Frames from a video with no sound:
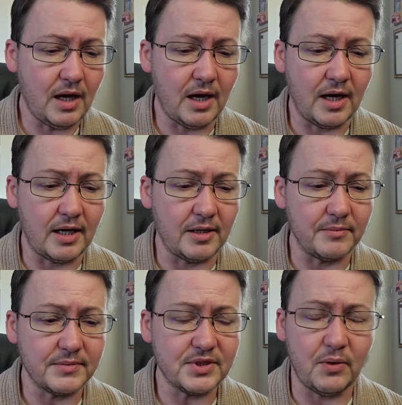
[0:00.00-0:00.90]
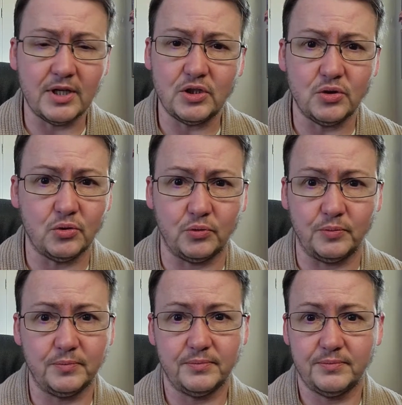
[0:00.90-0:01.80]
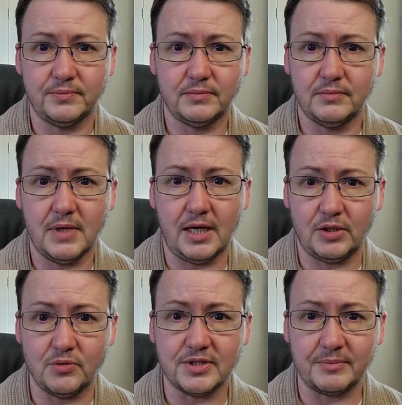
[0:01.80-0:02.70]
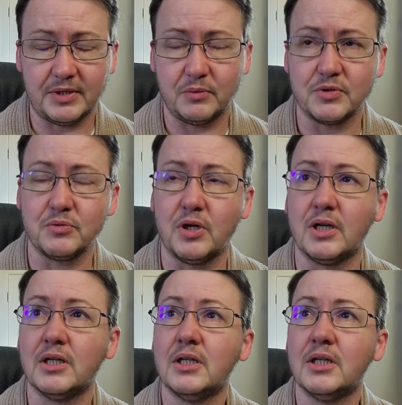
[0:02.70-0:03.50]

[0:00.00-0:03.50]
Um, so I knew I knew something was wrong.